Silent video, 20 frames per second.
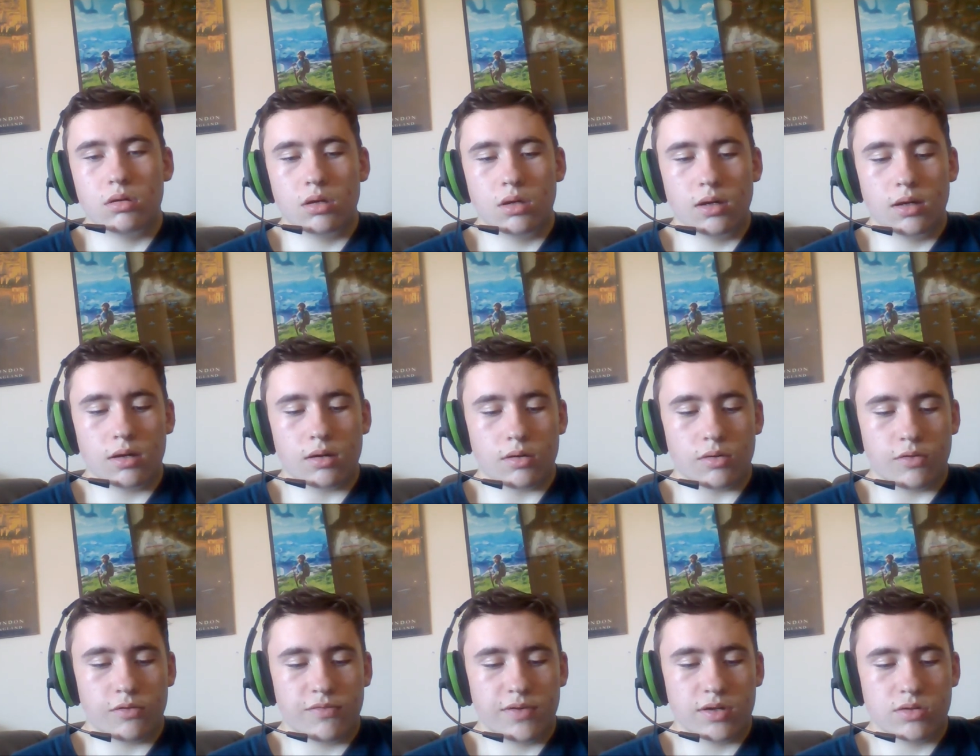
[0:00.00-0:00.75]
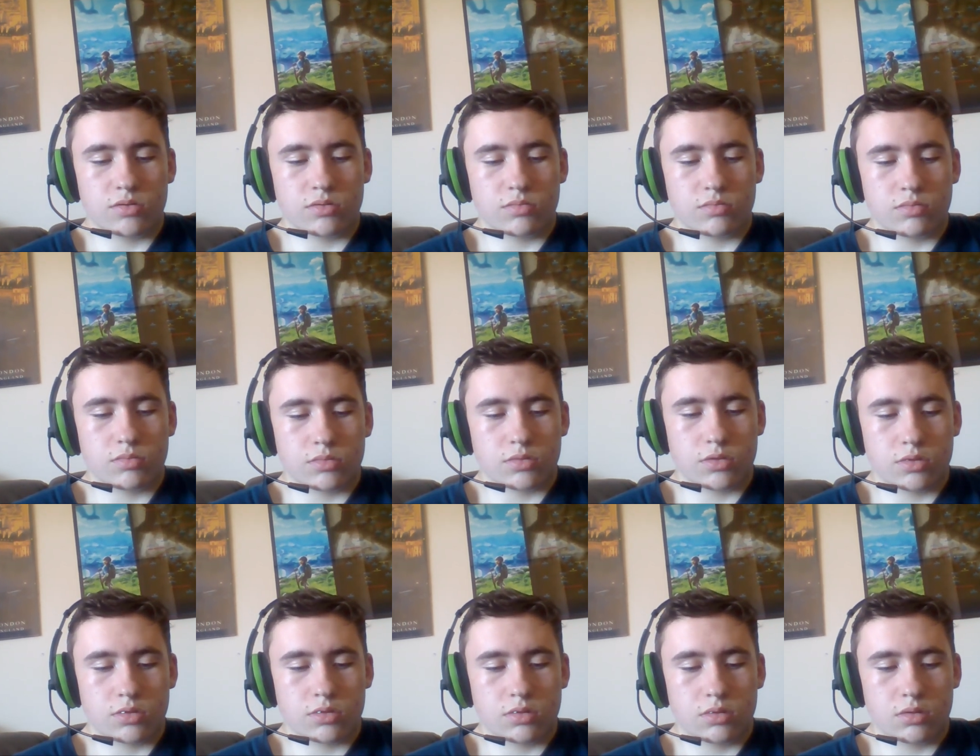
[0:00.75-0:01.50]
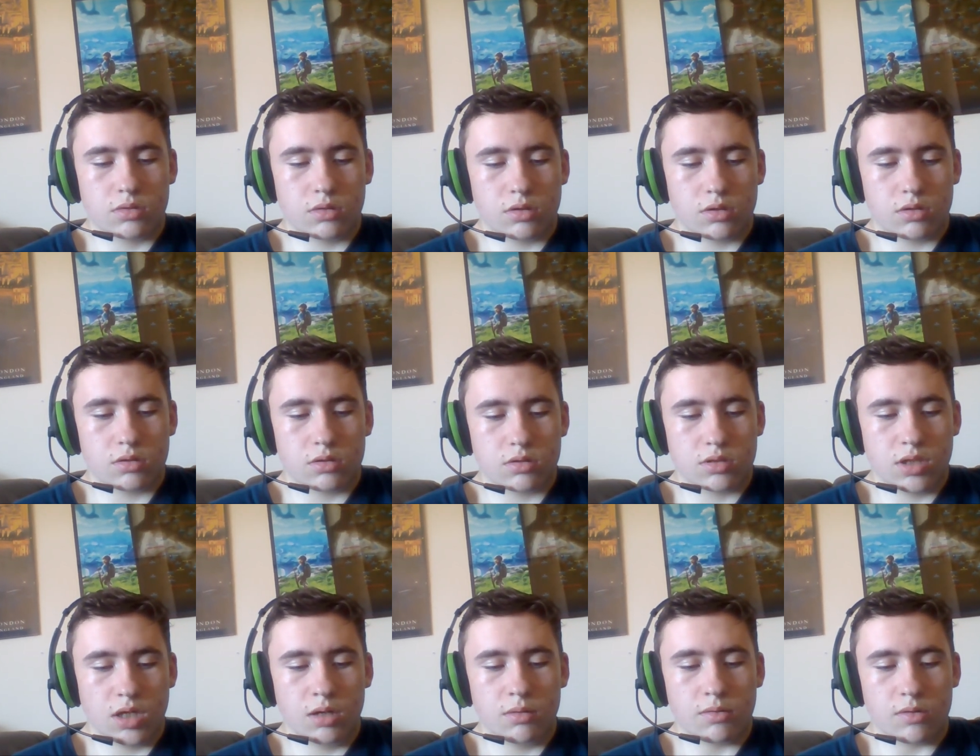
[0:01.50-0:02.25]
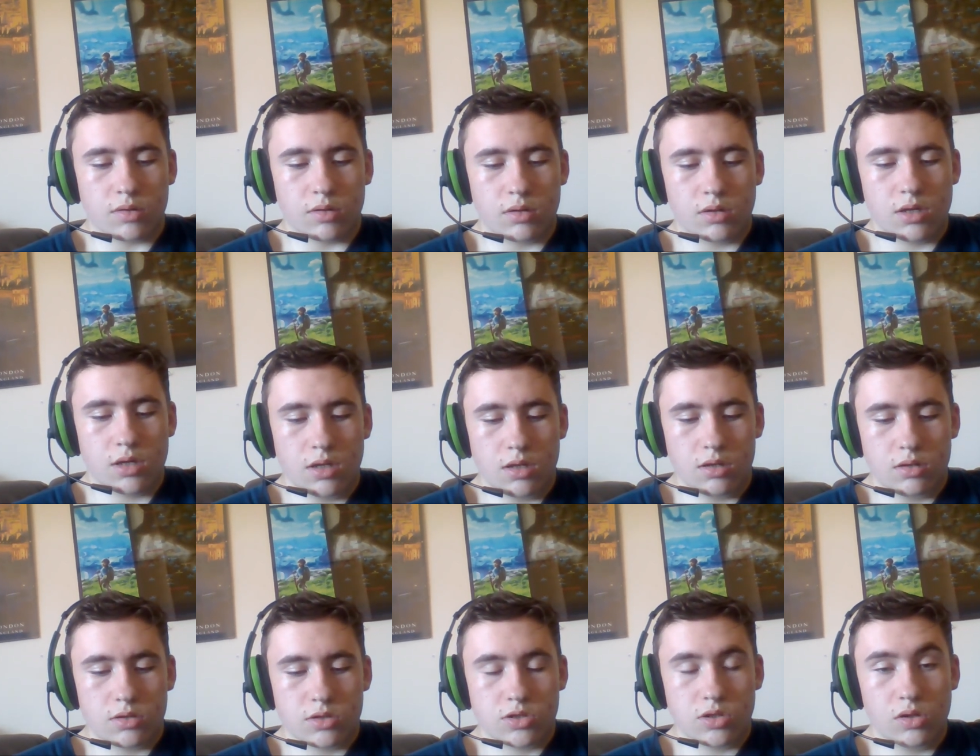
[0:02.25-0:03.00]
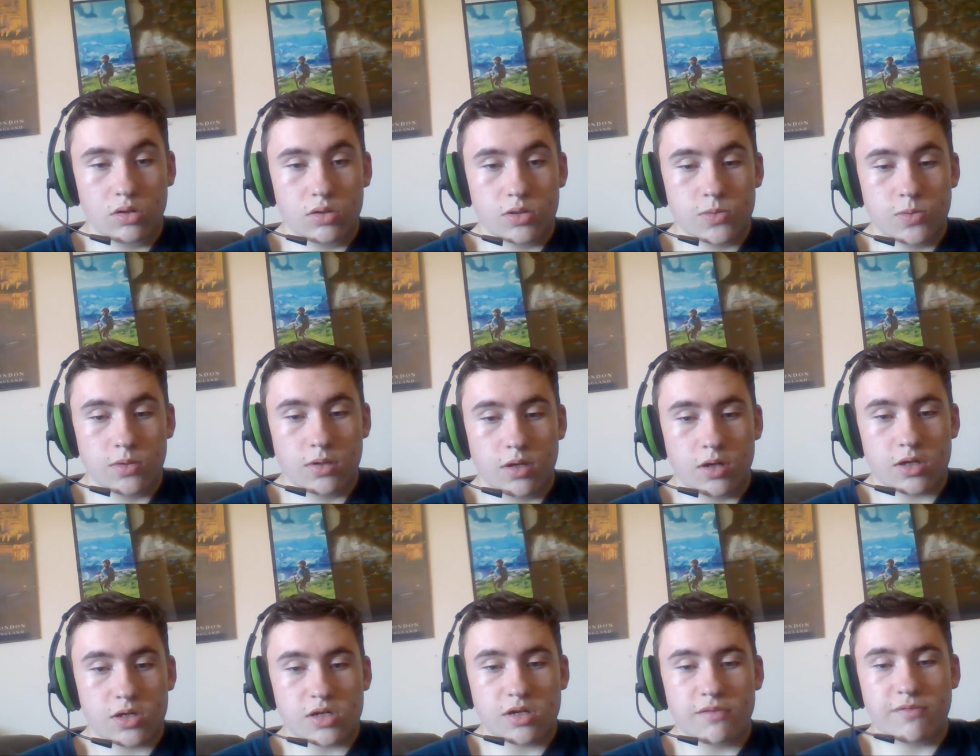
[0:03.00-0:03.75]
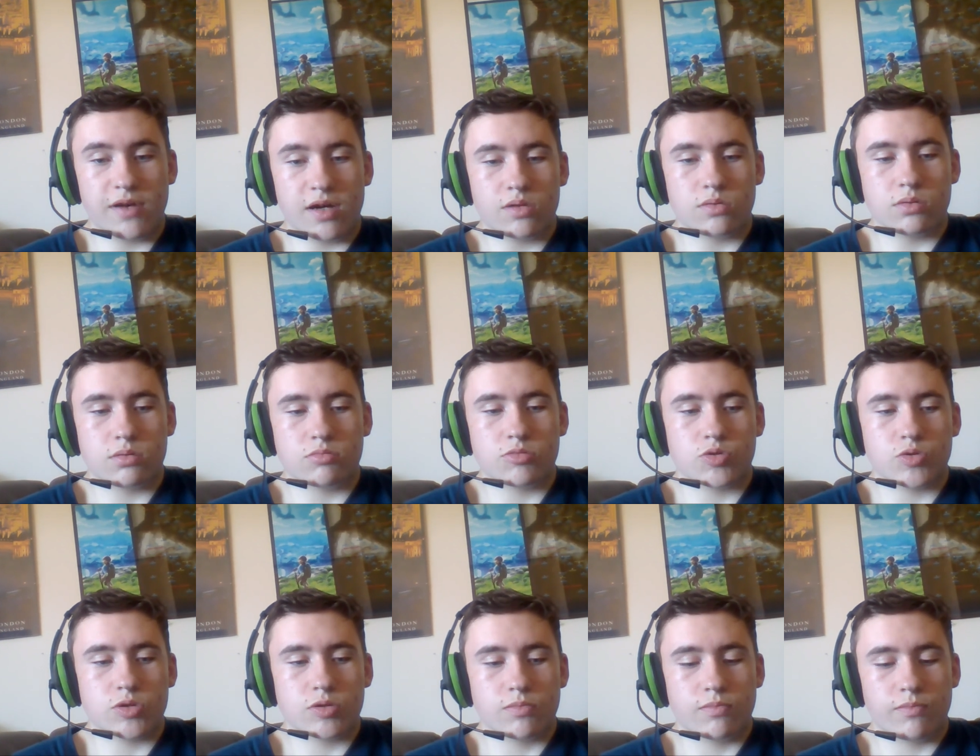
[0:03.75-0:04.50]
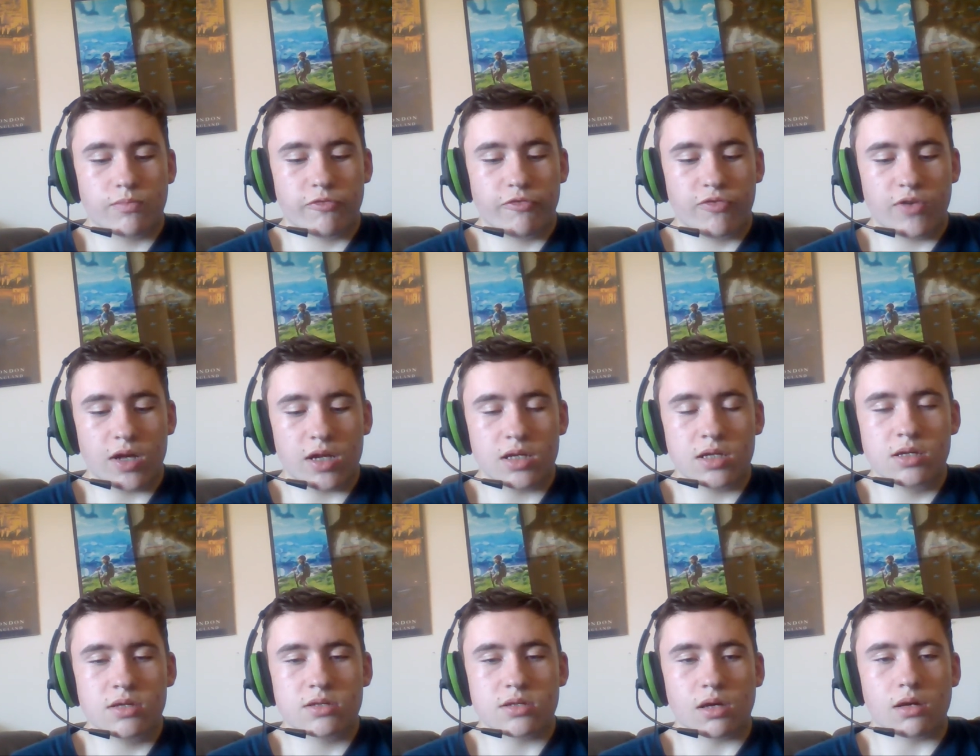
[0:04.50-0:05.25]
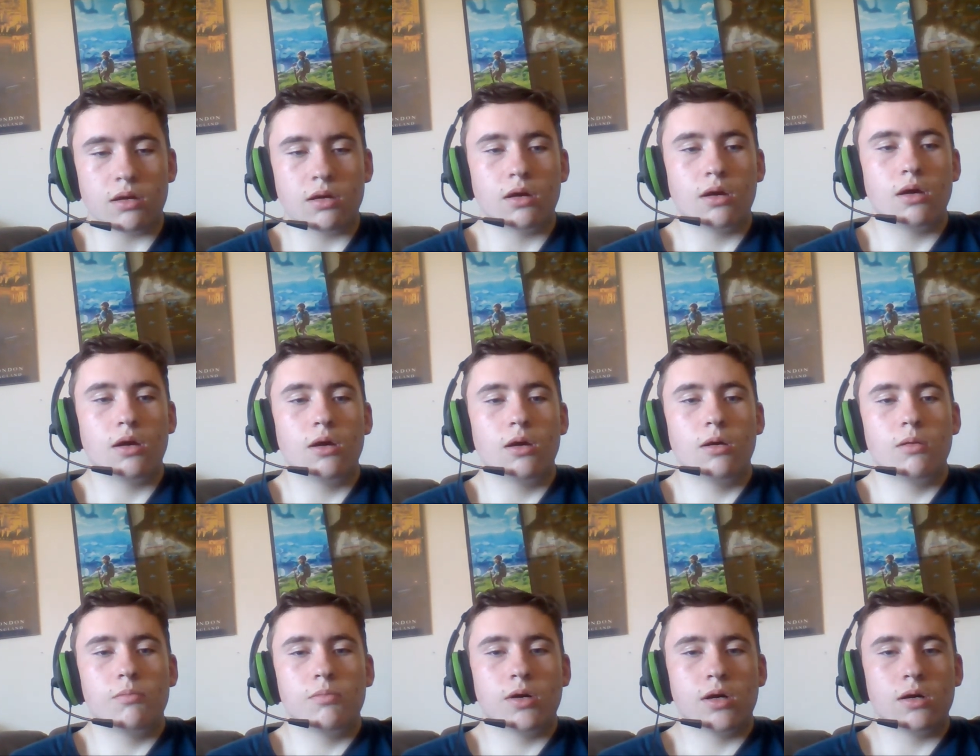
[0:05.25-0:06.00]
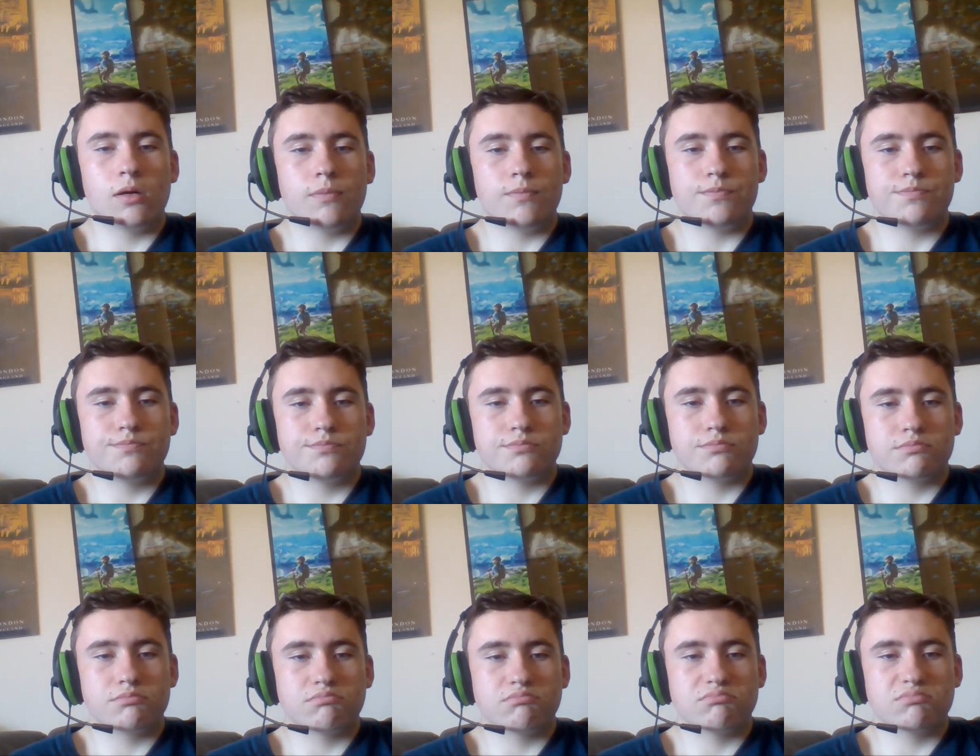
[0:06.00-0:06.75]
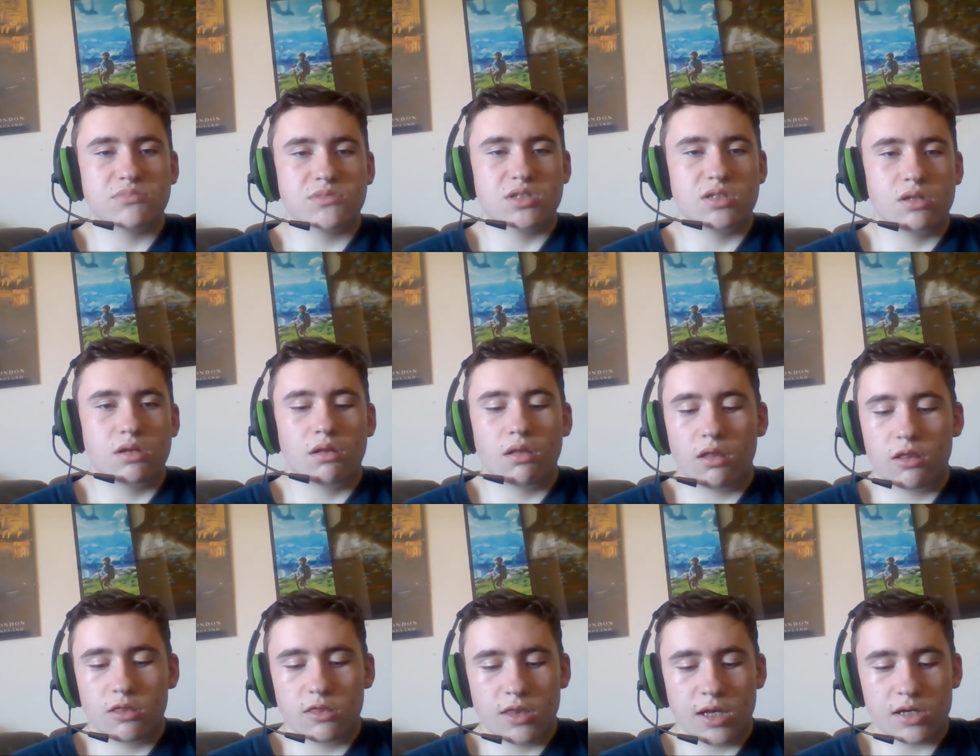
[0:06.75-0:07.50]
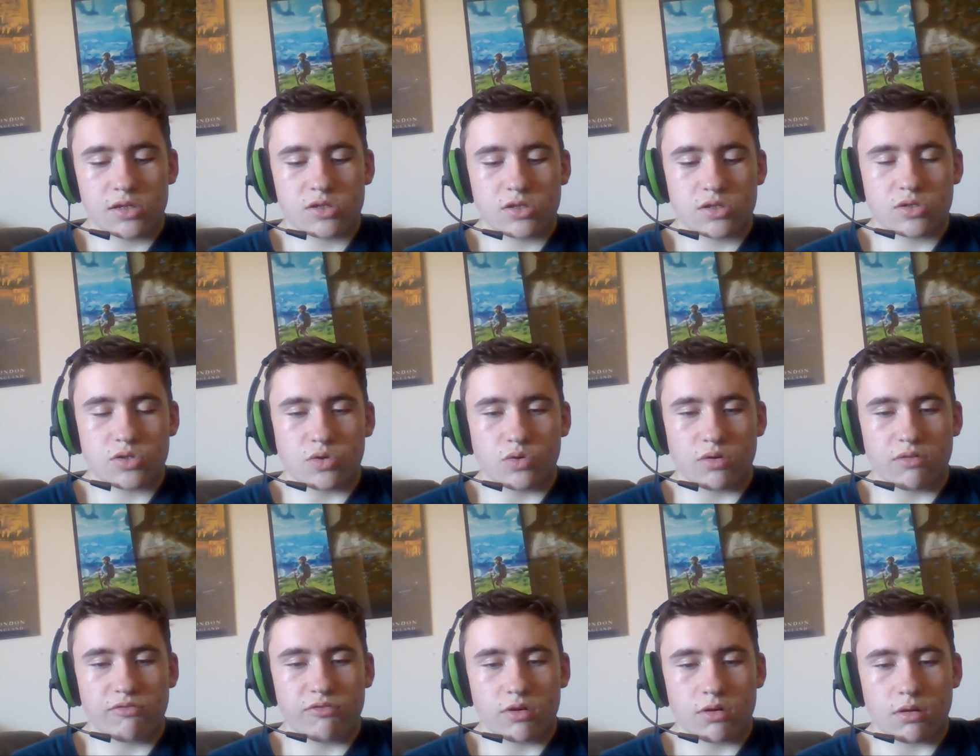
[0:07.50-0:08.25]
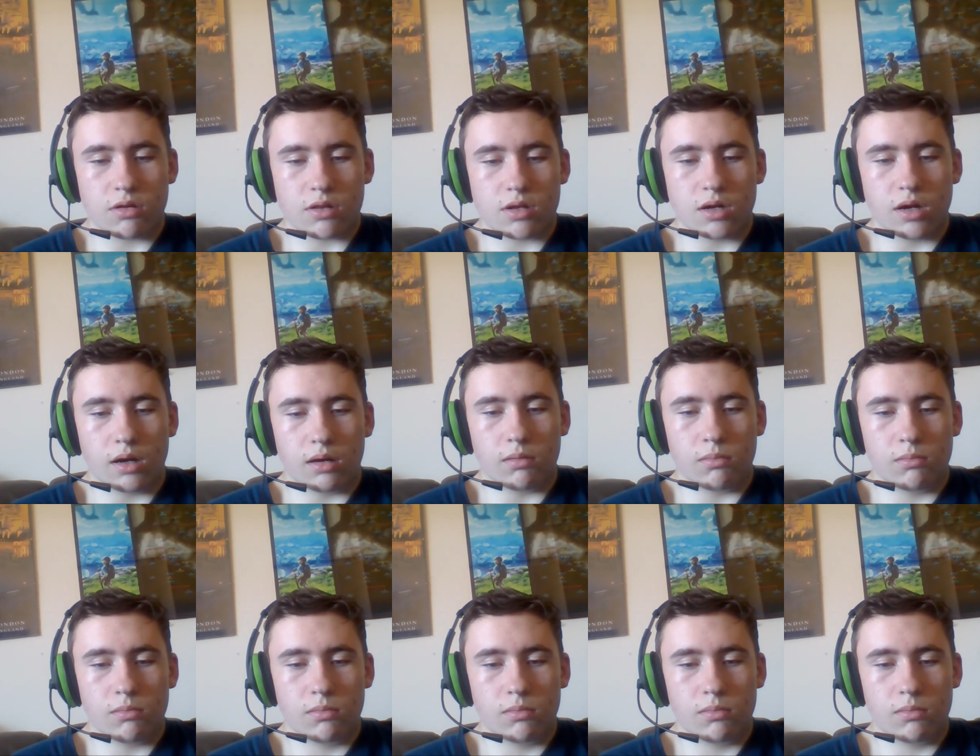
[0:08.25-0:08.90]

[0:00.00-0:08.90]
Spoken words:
yeah, I found them terrible. The science one I actually found fairly easy, but that's a story for another day.